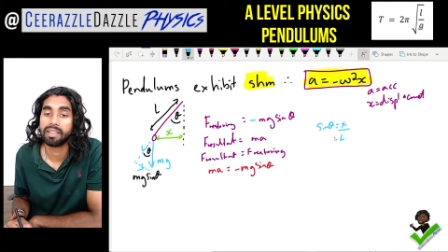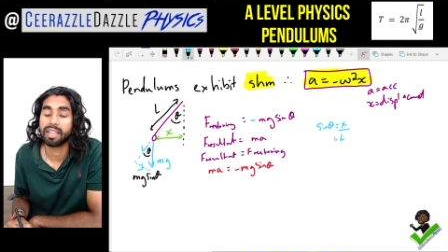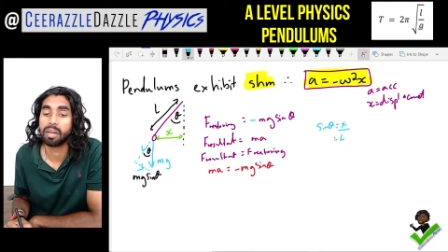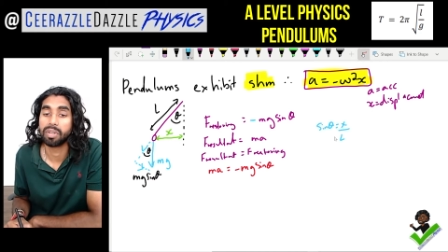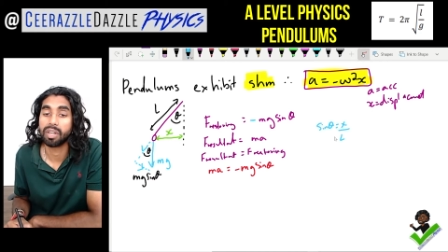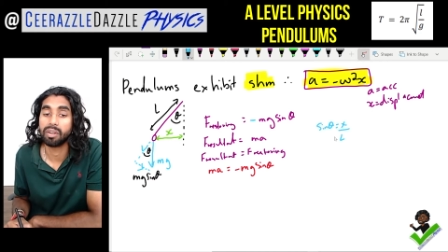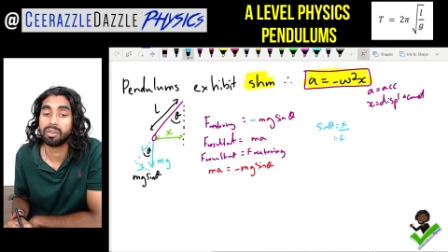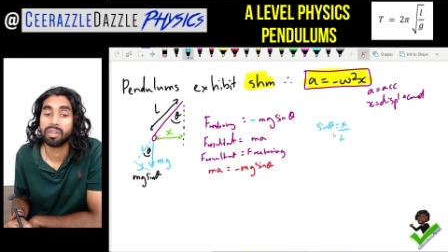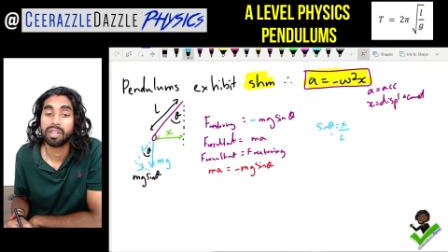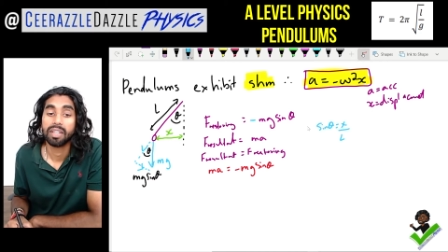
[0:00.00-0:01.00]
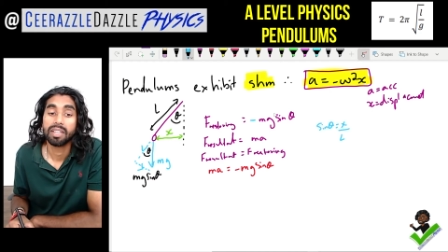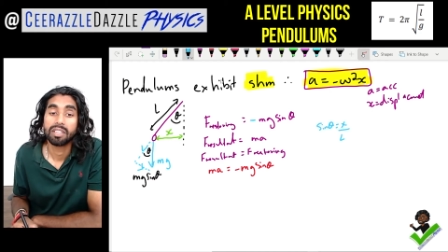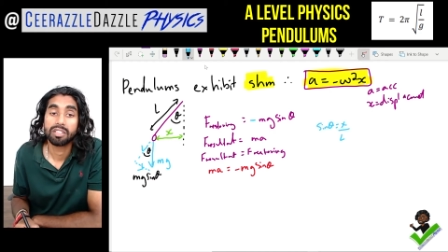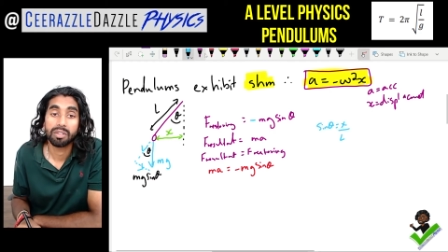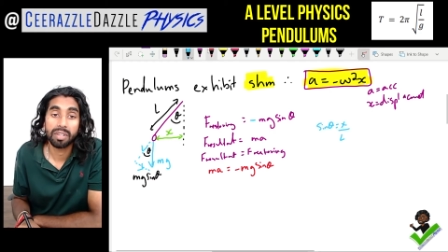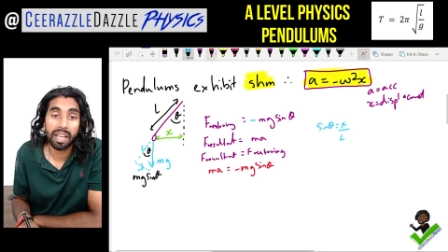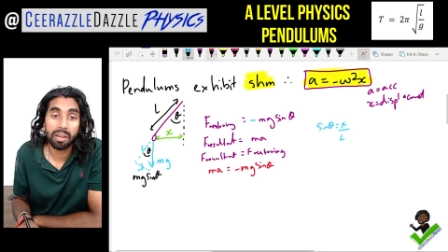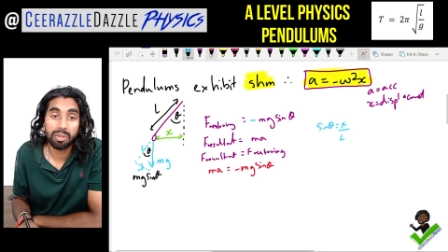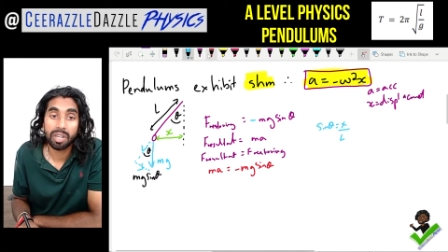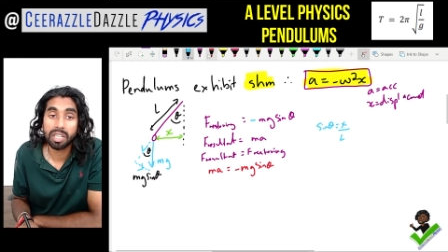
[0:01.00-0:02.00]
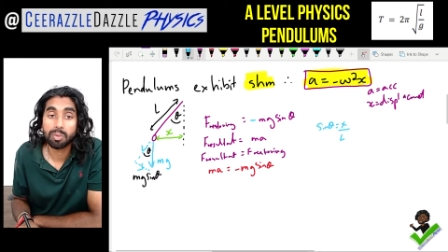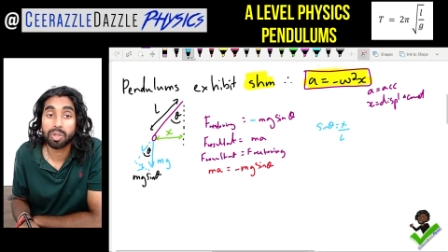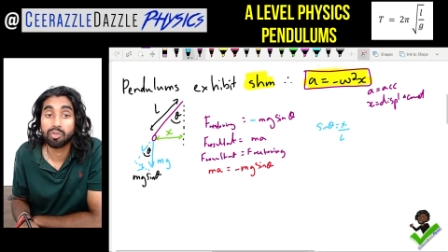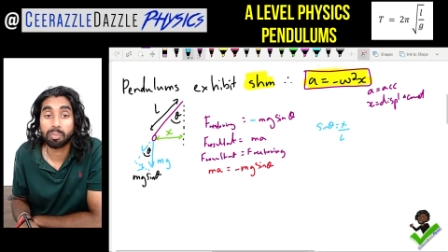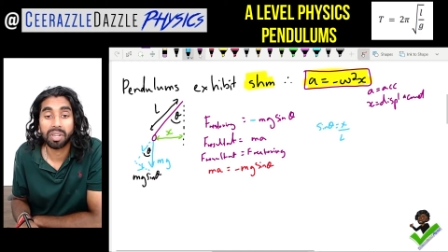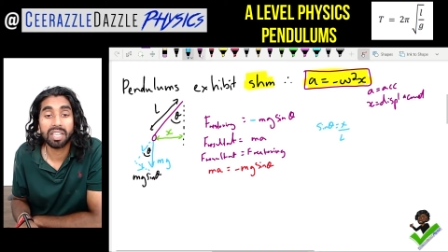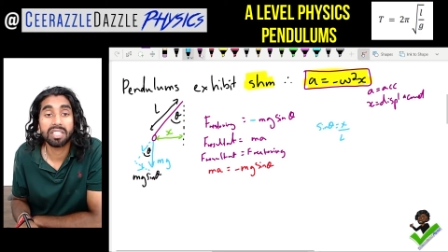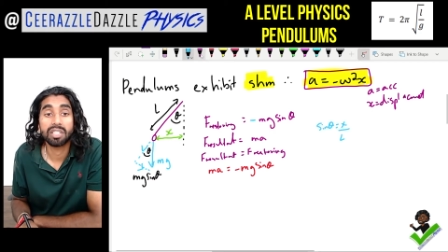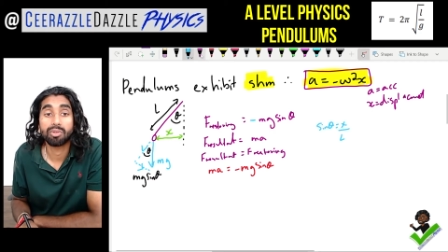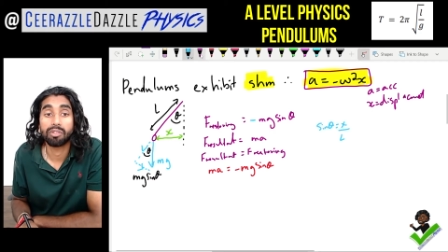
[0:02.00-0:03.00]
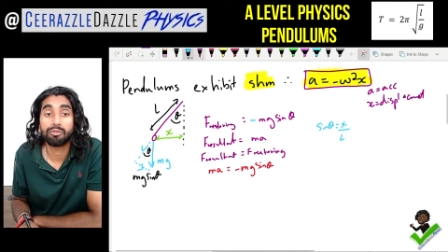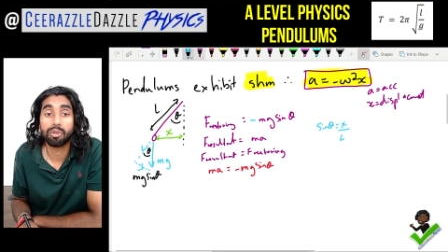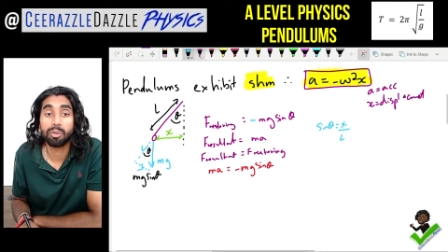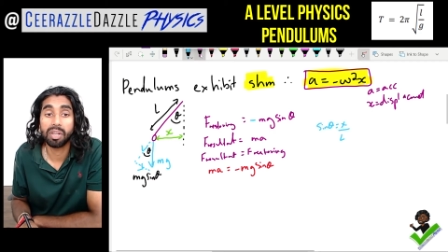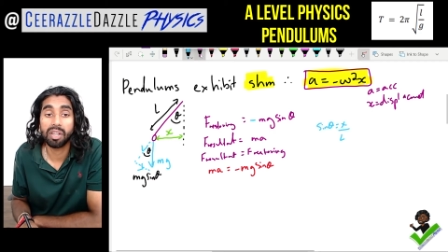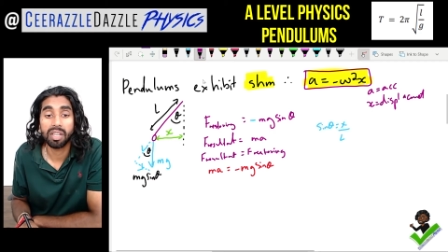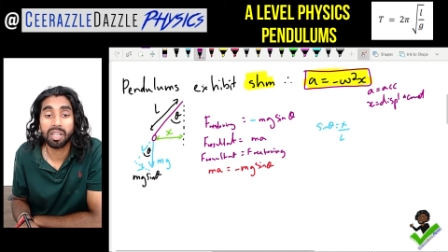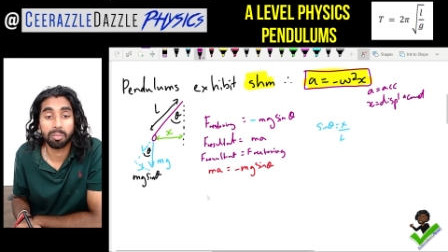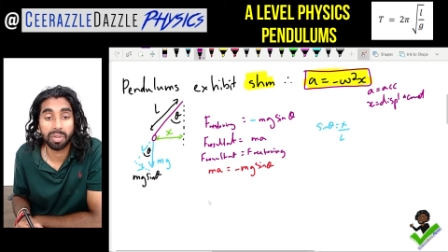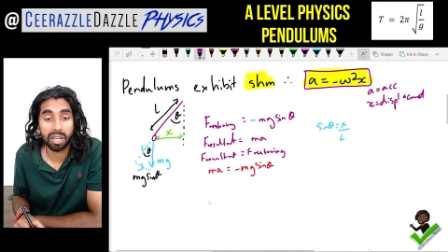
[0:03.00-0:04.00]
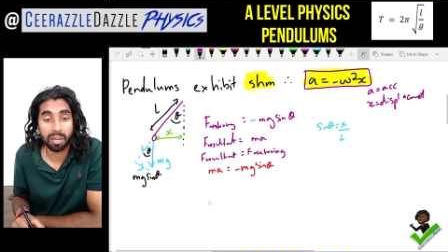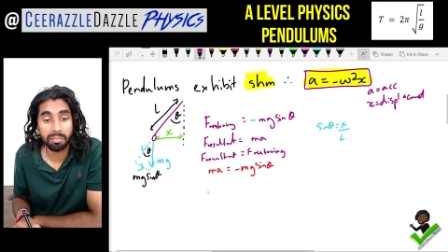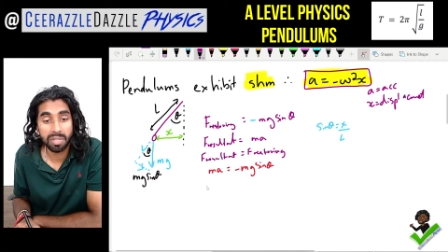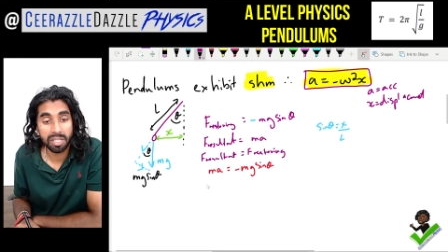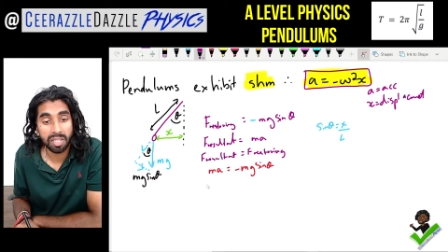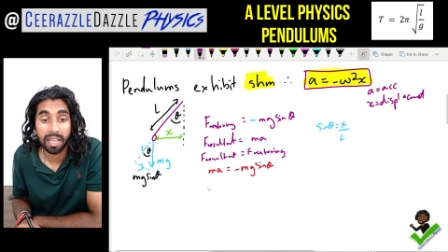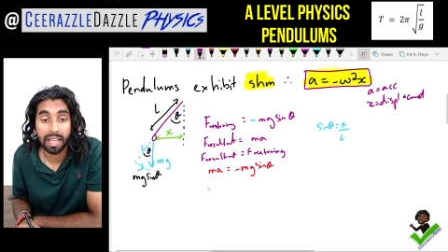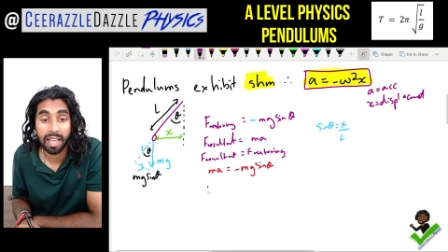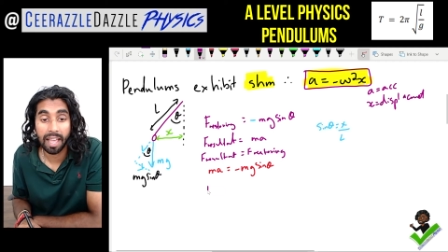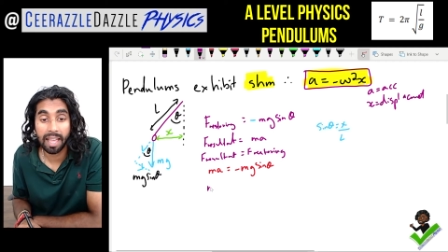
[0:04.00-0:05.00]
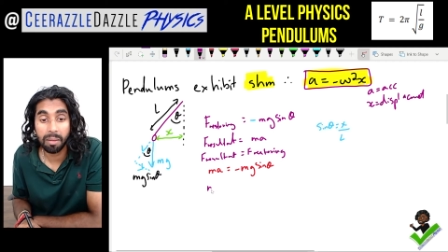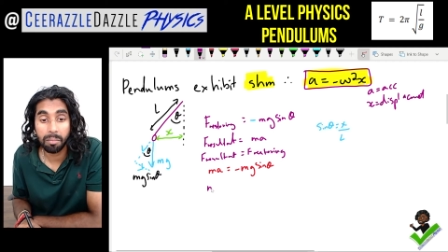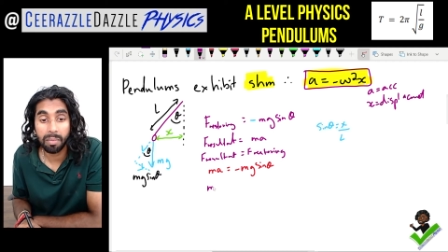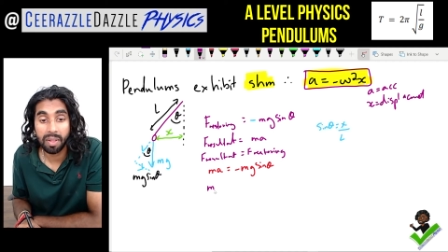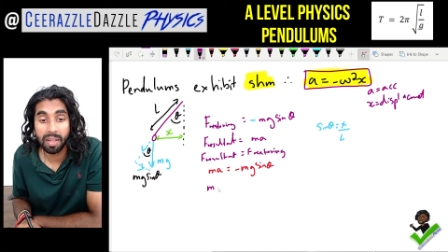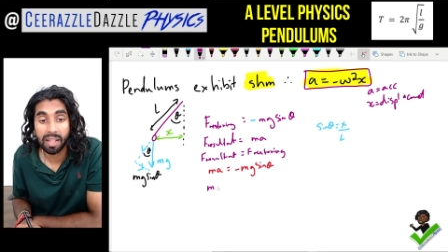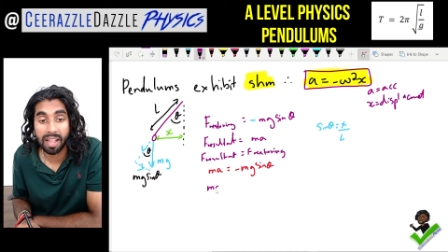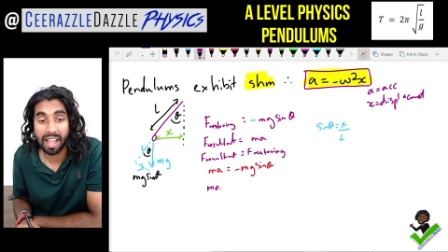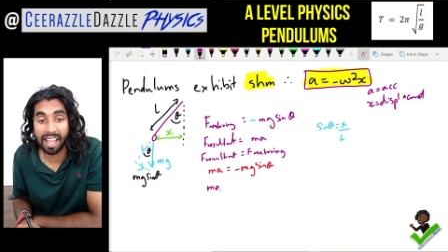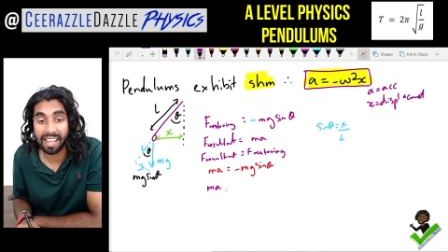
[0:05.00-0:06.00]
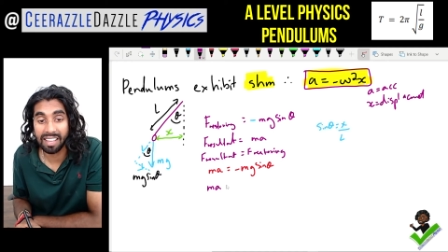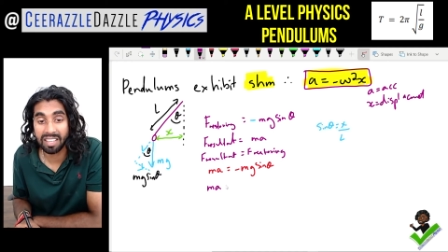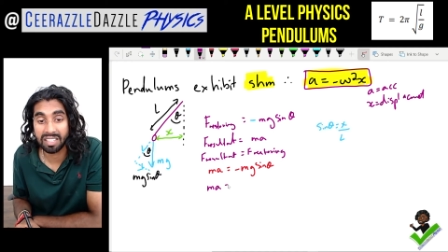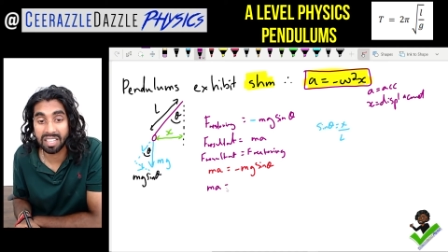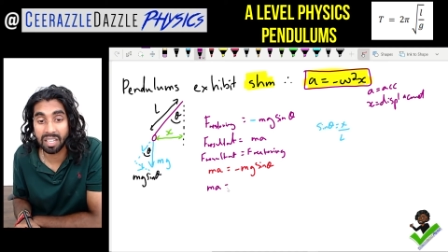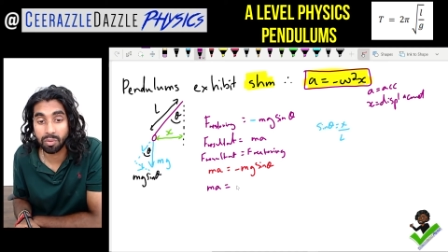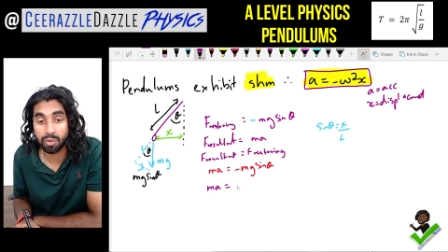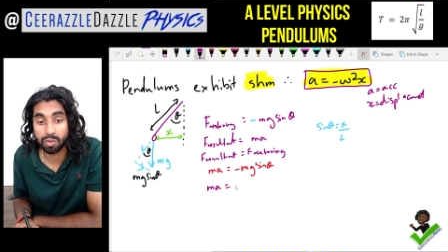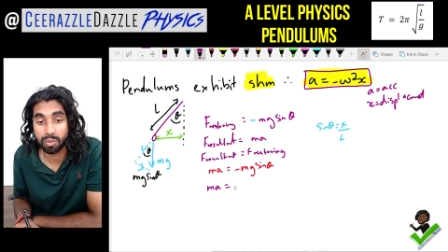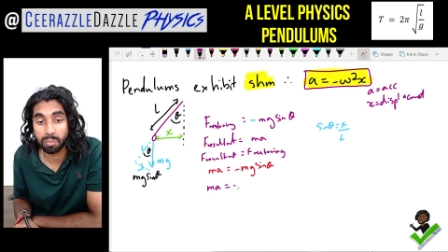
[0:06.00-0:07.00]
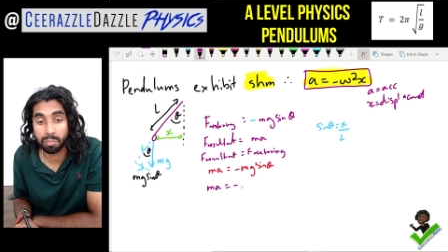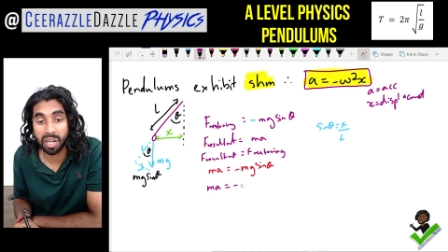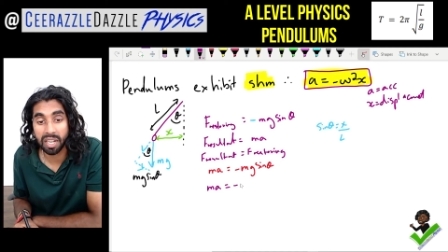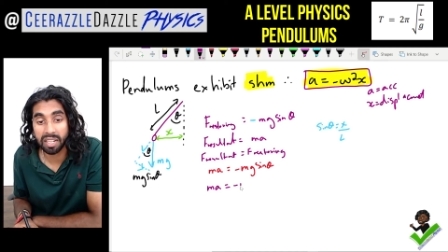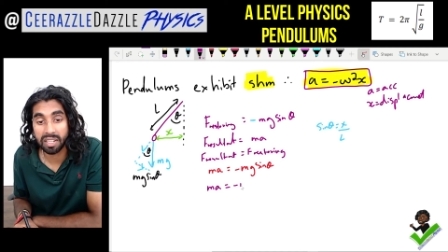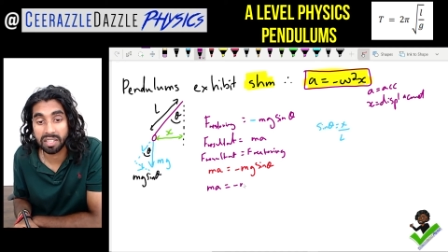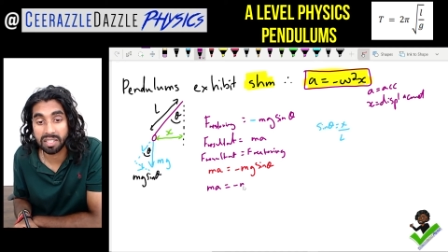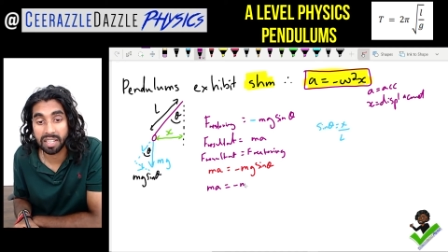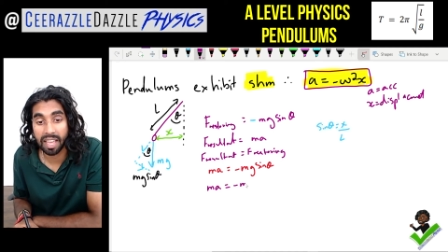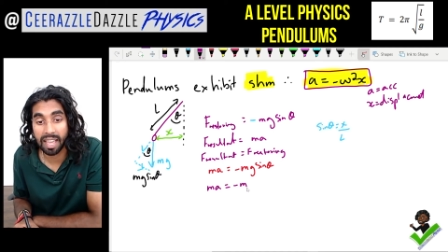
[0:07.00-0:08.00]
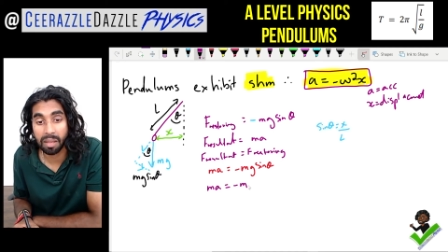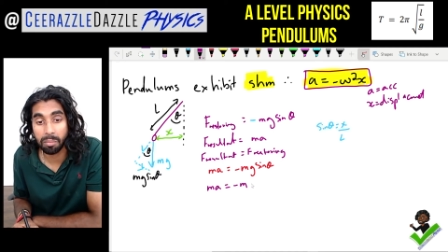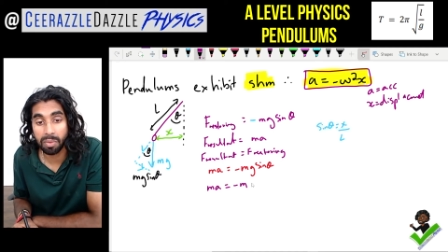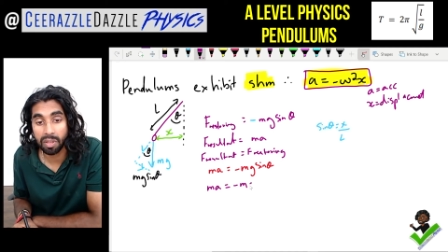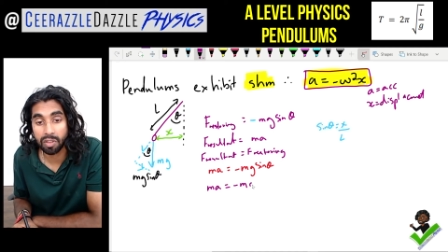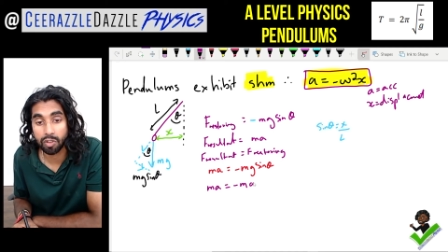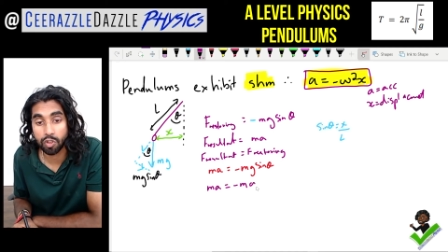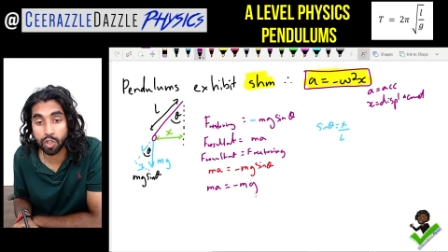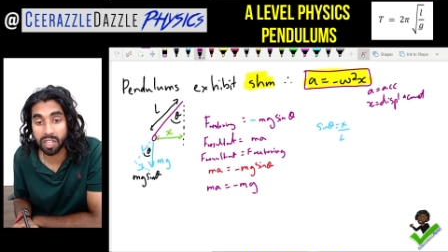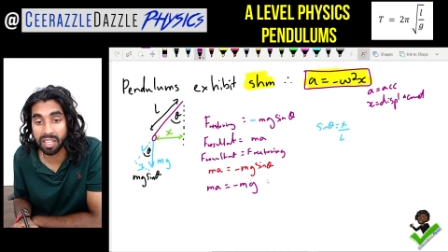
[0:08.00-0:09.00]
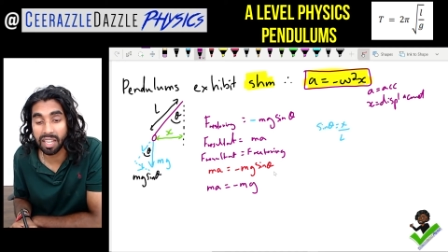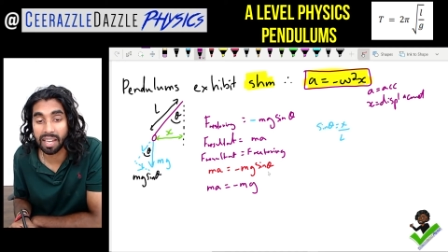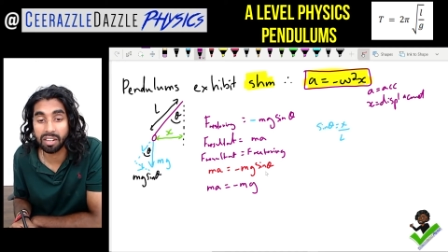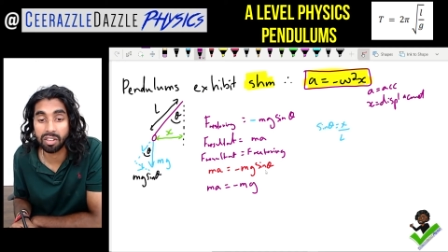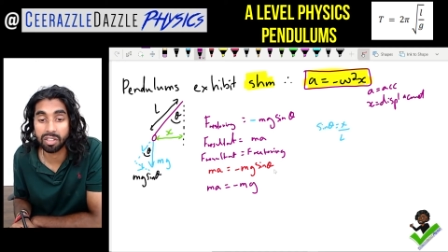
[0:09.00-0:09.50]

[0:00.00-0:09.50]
There we go. So now, guys, we can replace it into our formula. It becomes MA is equal to minus MG. And look,